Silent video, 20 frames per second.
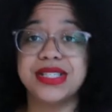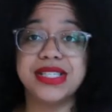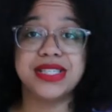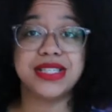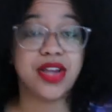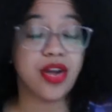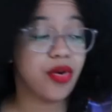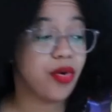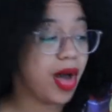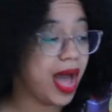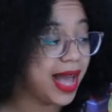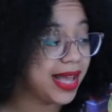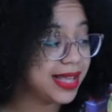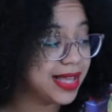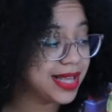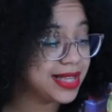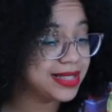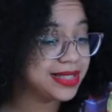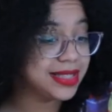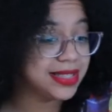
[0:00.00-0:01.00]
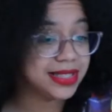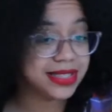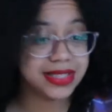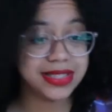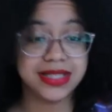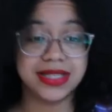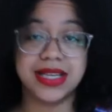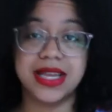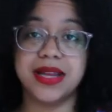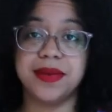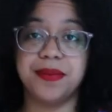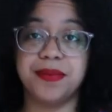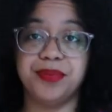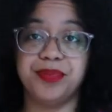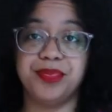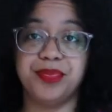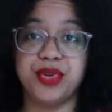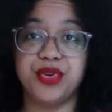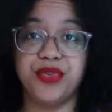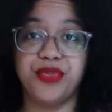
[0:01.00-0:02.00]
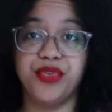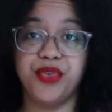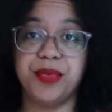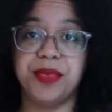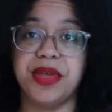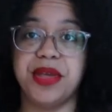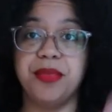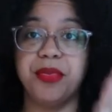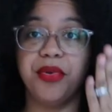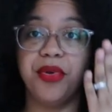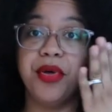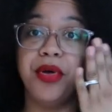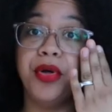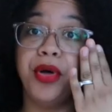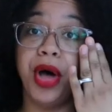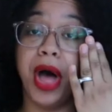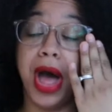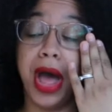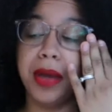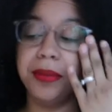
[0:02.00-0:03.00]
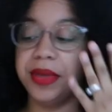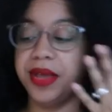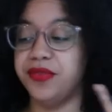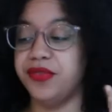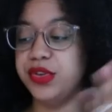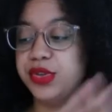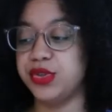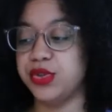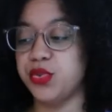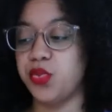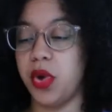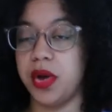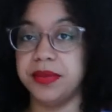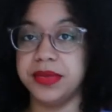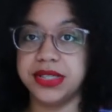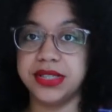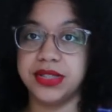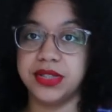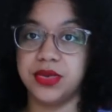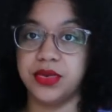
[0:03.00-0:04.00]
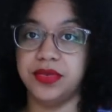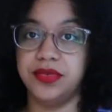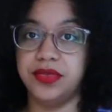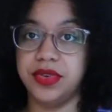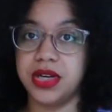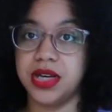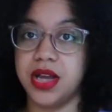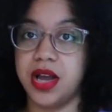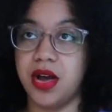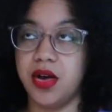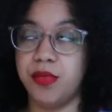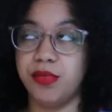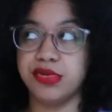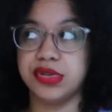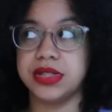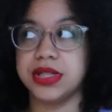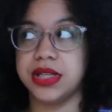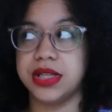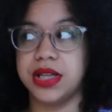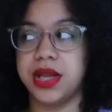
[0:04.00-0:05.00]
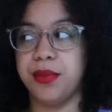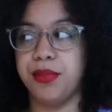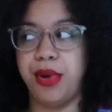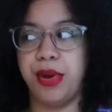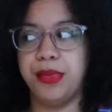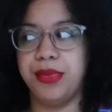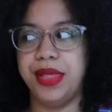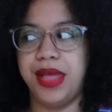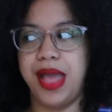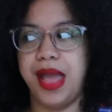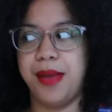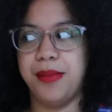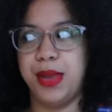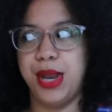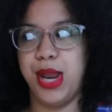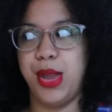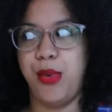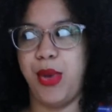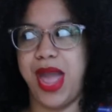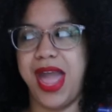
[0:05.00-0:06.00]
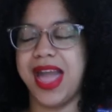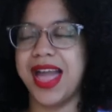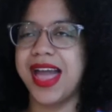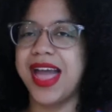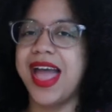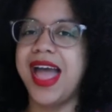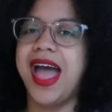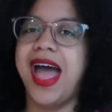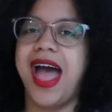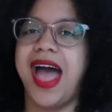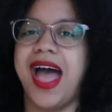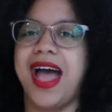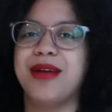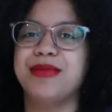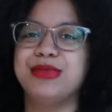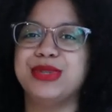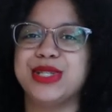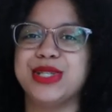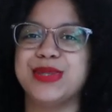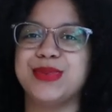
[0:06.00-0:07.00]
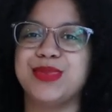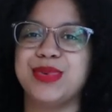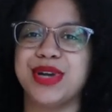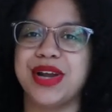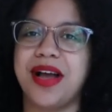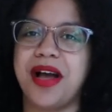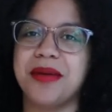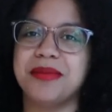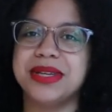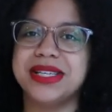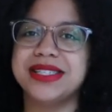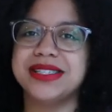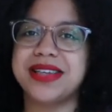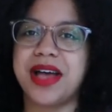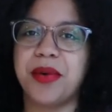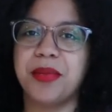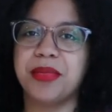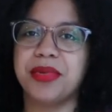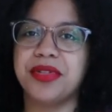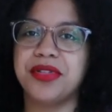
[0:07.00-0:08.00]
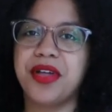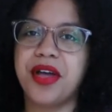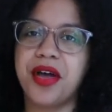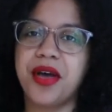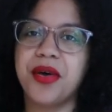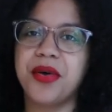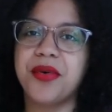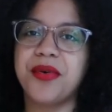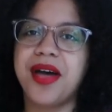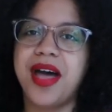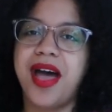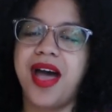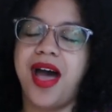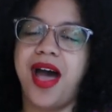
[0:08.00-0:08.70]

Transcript: So I guess this is it, beautiful people. If you do want me to do a video, most likely I probably am anyway, just put a comment down below.